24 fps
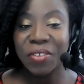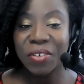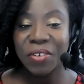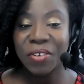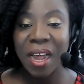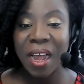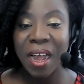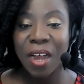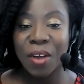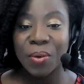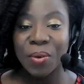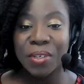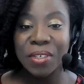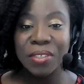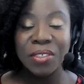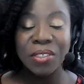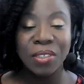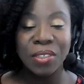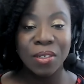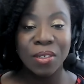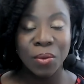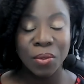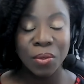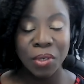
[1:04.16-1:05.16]
other hours
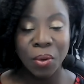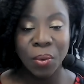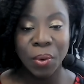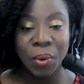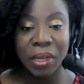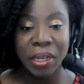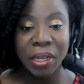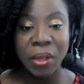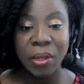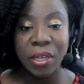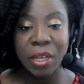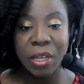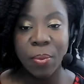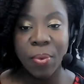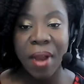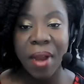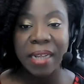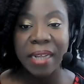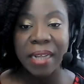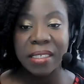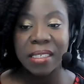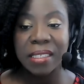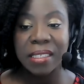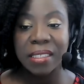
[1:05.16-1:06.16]
you're working on your
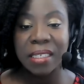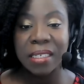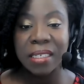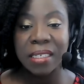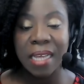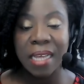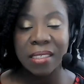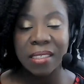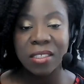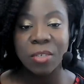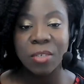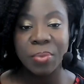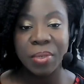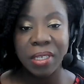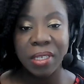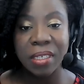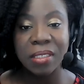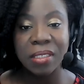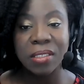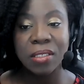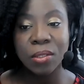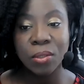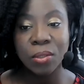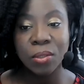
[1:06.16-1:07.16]
practice. It has to be
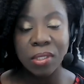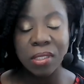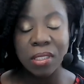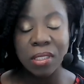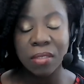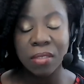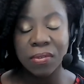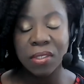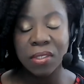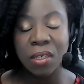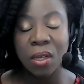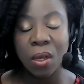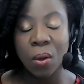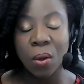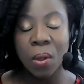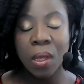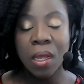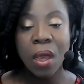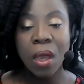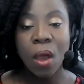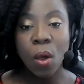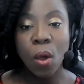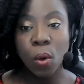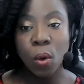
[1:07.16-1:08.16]
exclusive. So
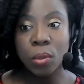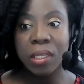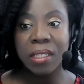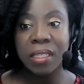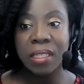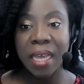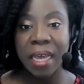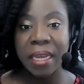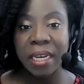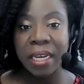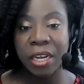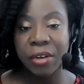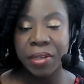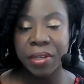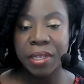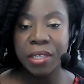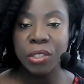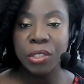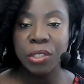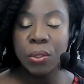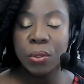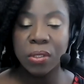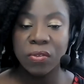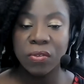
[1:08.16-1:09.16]
only that area
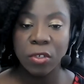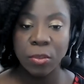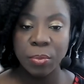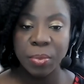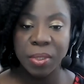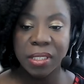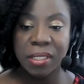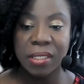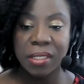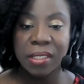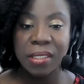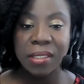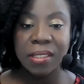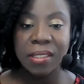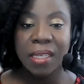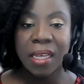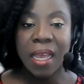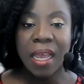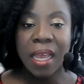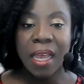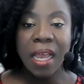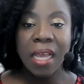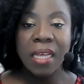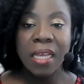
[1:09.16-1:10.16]
is used for business.
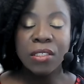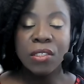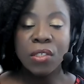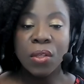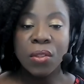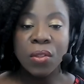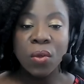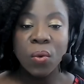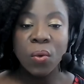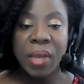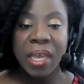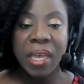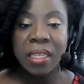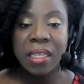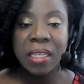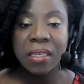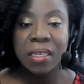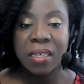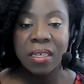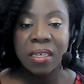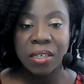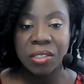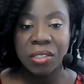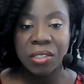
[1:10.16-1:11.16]
So the way the
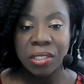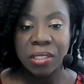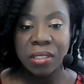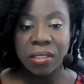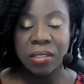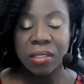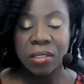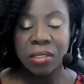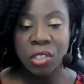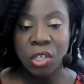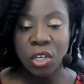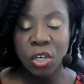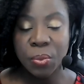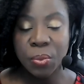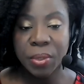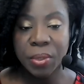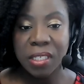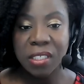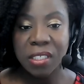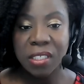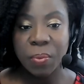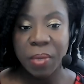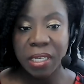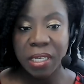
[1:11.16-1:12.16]
deduction is determined
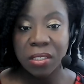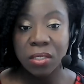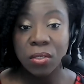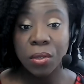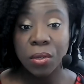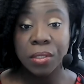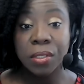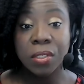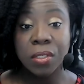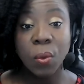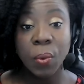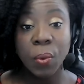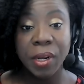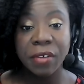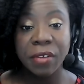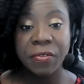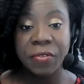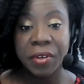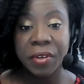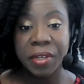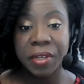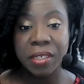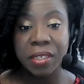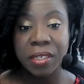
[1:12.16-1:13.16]
is based on square
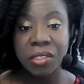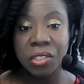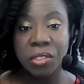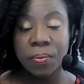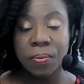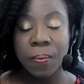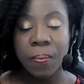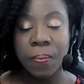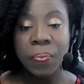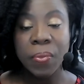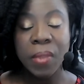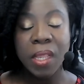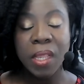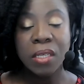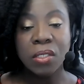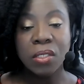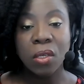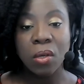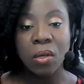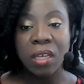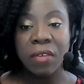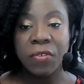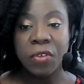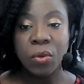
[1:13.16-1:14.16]
footage.
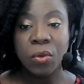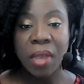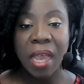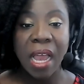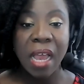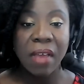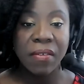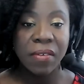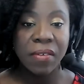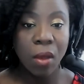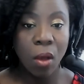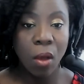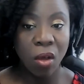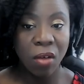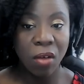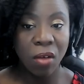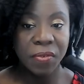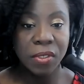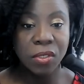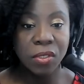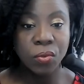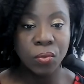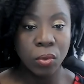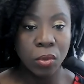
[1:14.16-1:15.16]
So if you have an
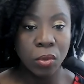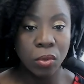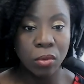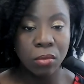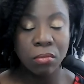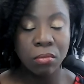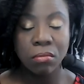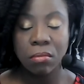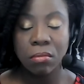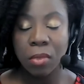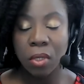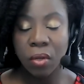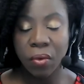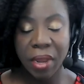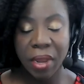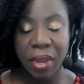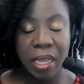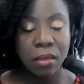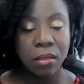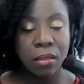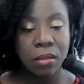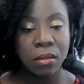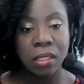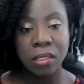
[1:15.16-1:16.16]
office room,
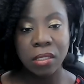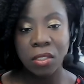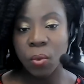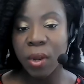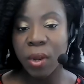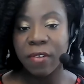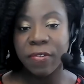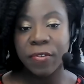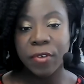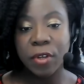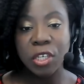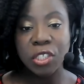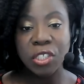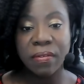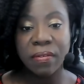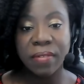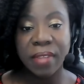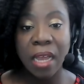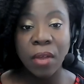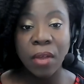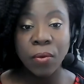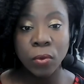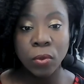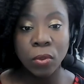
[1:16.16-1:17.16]
great, the square footage of
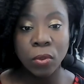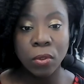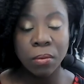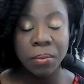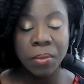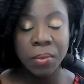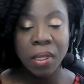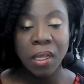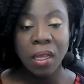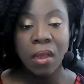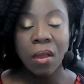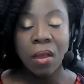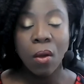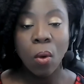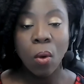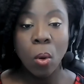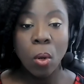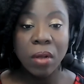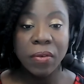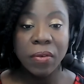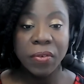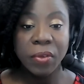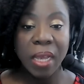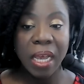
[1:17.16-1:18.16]
that room,
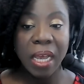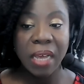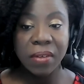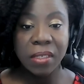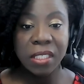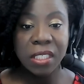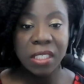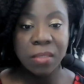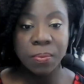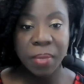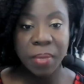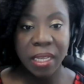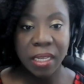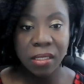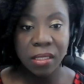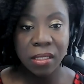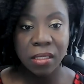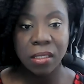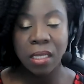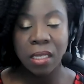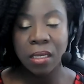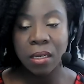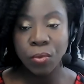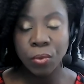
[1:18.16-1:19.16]
or if you have a
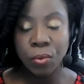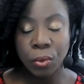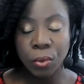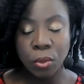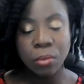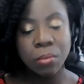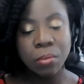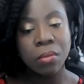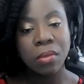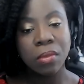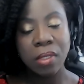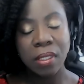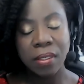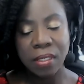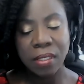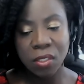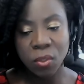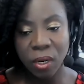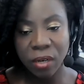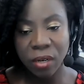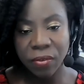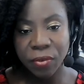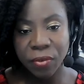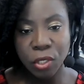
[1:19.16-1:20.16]
space in a room, then the
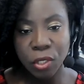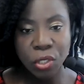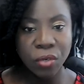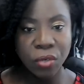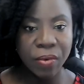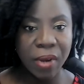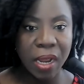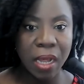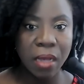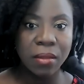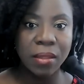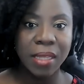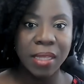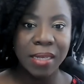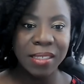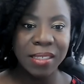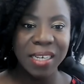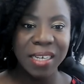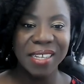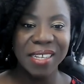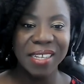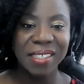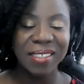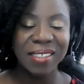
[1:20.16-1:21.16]
square footage around that
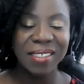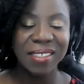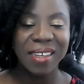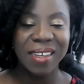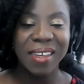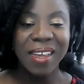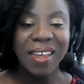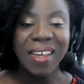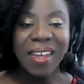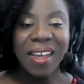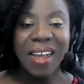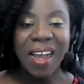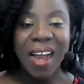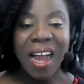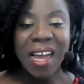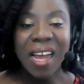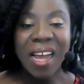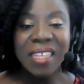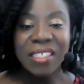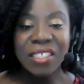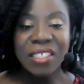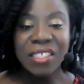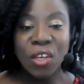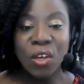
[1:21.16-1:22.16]
desk.
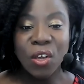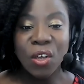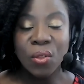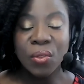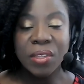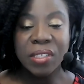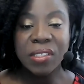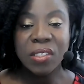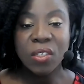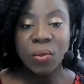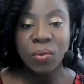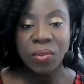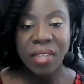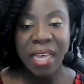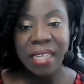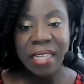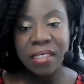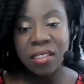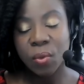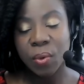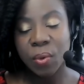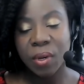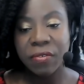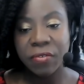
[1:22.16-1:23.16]
So that
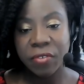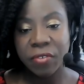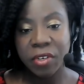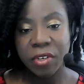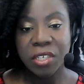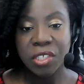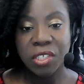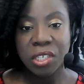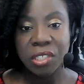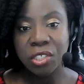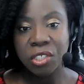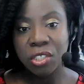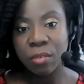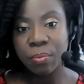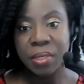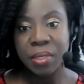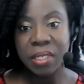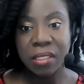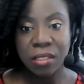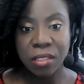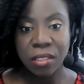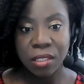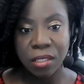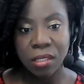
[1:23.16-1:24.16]
square footage is your
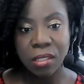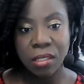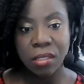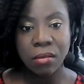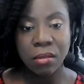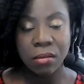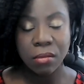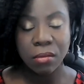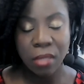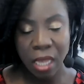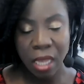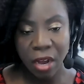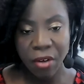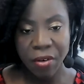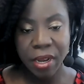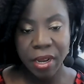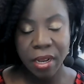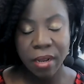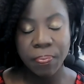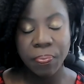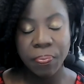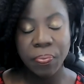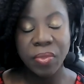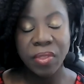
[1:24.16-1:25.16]
business area.
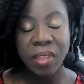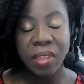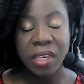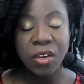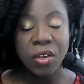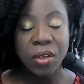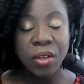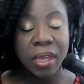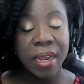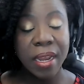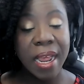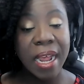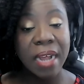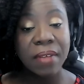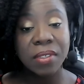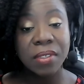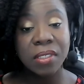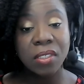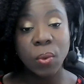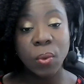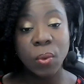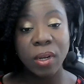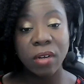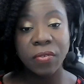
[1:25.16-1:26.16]
Then you're going to have the
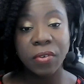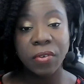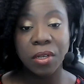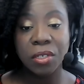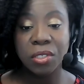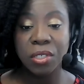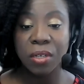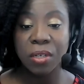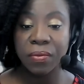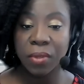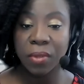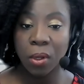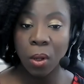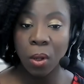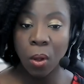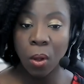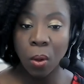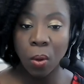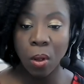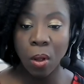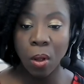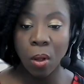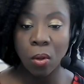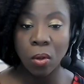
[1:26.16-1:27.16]
square footage of the
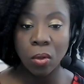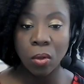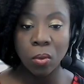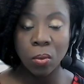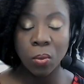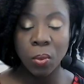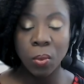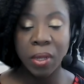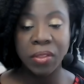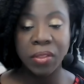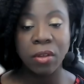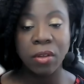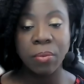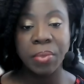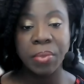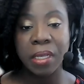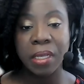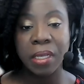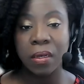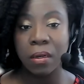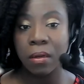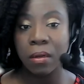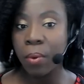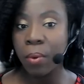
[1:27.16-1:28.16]
whole home, whether it
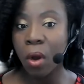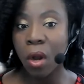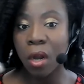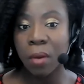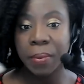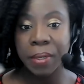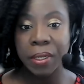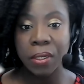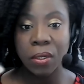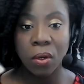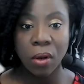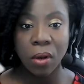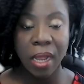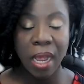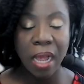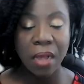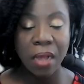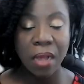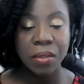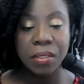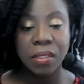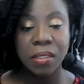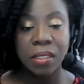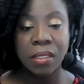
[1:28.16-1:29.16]
be in an apartment or a
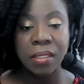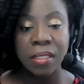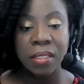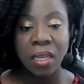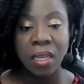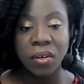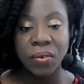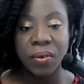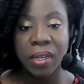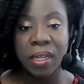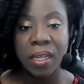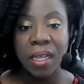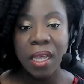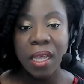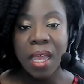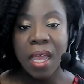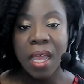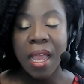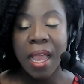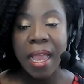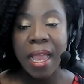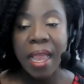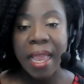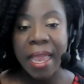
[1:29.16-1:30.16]
house, et cetera.
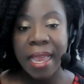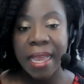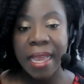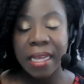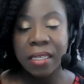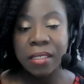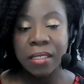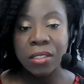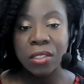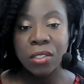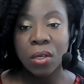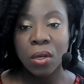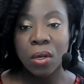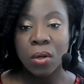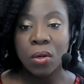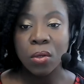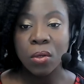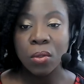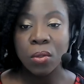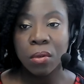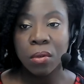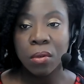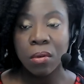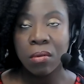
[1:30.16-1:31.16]
And
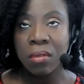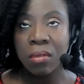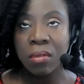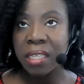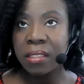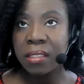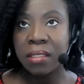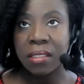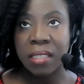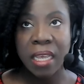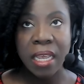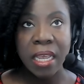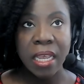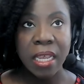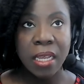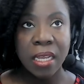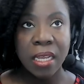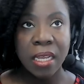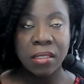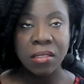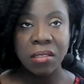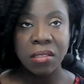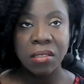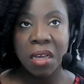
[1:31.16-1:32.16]
so let's say
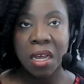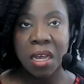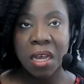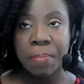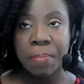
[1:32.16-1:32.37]
it's